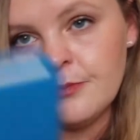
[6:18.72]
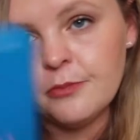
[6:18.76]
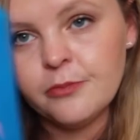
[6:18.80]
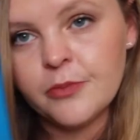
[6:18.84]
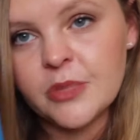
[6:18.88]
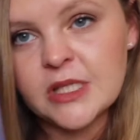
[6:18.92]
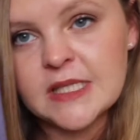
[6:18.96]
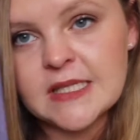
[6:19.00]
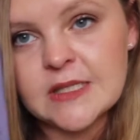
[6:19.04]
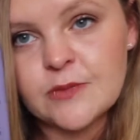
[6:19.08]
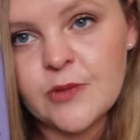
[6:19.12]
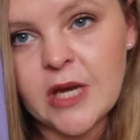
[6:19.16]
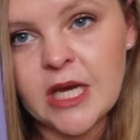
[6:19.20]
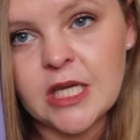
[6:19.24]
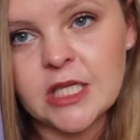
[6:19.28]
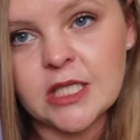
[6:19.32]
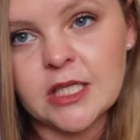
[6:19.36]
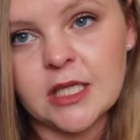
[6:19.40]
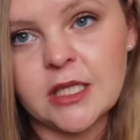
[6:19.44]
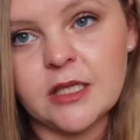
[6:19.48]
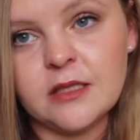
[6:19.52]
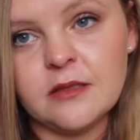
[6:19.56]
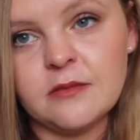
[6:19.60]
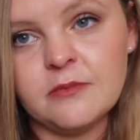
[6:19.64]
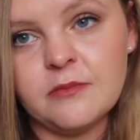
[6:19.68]

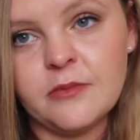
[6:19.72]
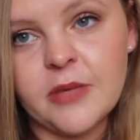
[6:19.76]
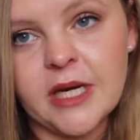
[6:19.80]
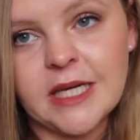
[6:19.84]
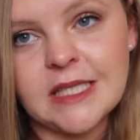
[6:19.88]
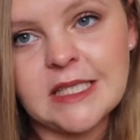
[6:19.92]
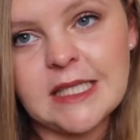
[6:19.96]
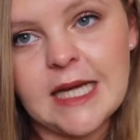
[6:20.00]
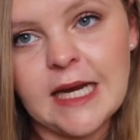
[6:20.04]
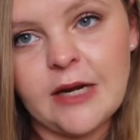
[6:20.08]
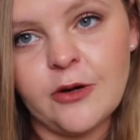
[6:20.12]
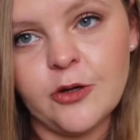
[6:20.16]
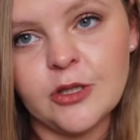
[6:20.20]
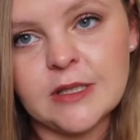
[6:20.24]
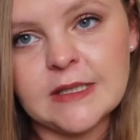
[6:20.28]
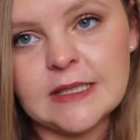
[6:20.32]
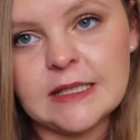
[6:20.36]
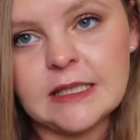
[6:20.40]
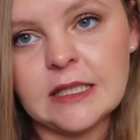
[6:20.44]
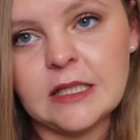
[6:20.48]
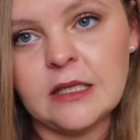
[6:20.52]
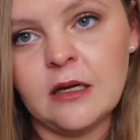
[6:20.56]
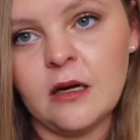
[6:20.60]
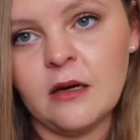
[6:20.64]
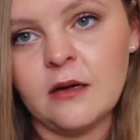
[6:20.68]
Persuasion by Jane
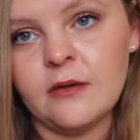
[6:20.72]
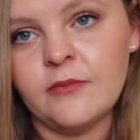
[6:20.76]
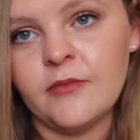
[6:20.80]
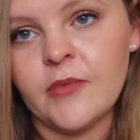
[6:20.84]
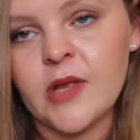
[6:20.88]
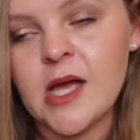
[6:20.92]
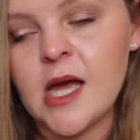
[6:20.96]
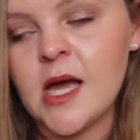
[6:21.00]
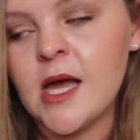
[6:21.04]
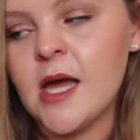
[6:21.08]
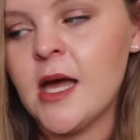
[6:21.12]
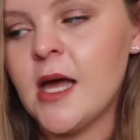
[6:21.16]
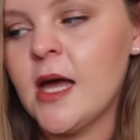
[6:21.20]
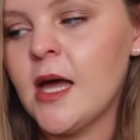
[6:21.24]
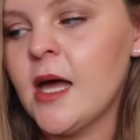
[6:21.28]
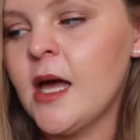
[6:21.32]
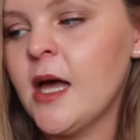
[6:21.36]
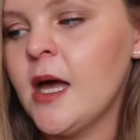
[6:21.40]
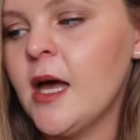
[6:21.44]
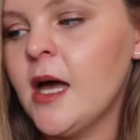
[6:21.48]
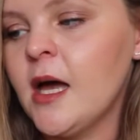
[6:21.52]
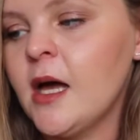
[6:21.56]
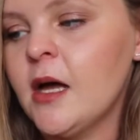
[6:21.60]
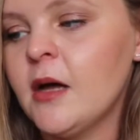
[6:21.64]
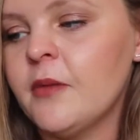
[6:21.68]
Austen.
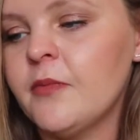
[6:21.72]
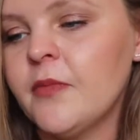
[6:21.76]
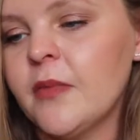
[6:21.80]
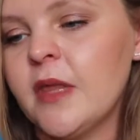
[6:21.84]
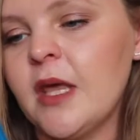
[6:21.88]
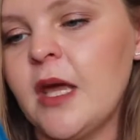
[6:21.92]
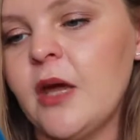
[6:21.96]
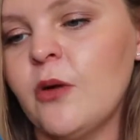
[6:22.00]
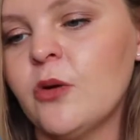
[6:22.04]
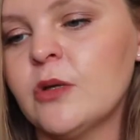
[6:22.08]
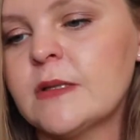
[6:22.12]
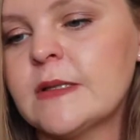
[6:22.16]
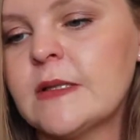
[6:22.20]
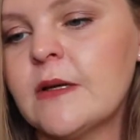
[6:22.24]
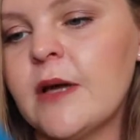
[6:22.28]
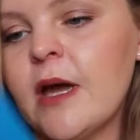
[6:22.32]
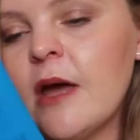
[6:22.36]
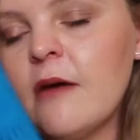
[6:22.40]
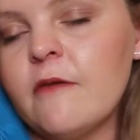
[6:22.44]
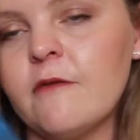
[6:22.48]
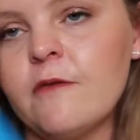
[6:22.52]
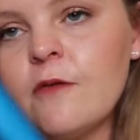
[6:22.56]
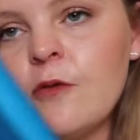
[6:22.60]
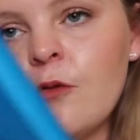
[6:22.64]
They also have